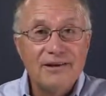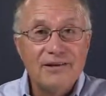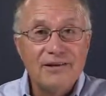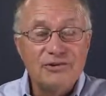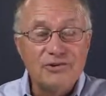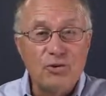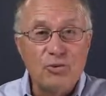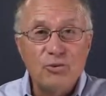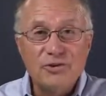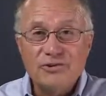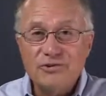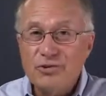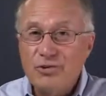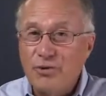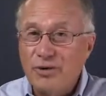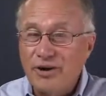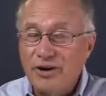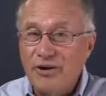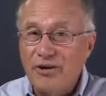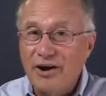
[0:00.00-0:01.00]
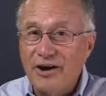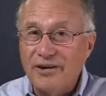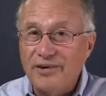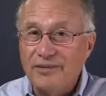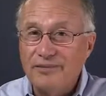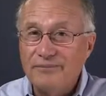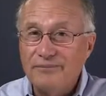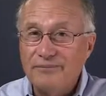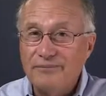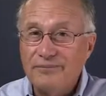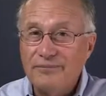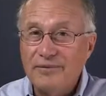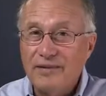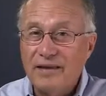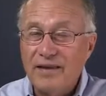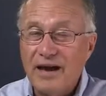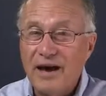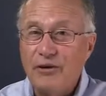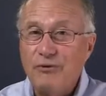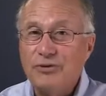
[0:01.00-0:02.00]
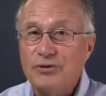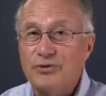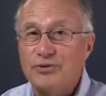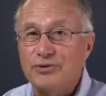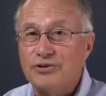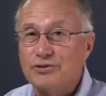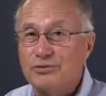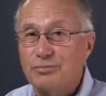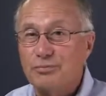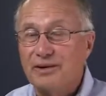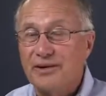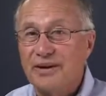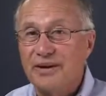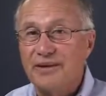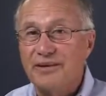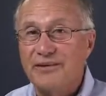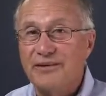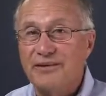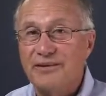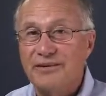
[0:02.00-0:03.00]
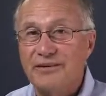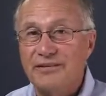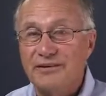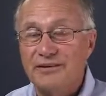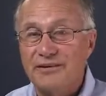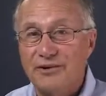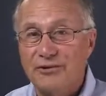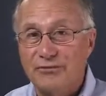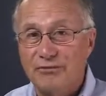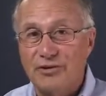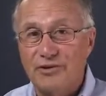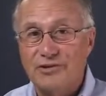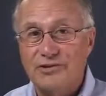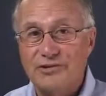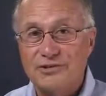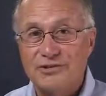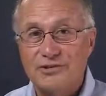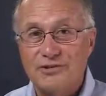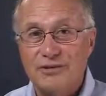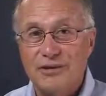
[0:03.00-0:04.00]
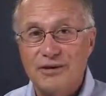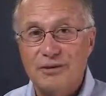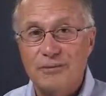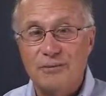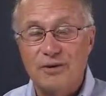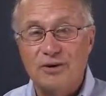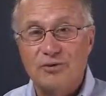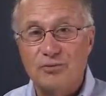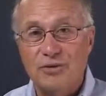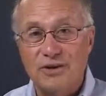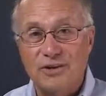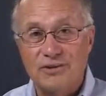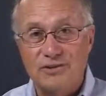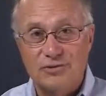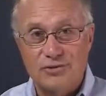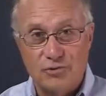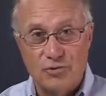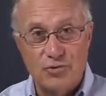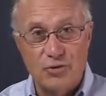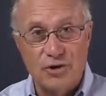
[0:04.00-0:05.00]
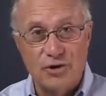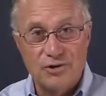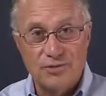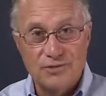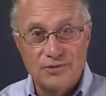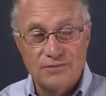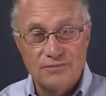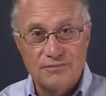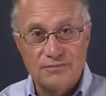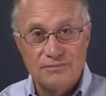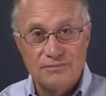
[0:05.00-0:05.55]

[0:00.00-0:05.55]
So what's going on? How do you explain the difference between the scores?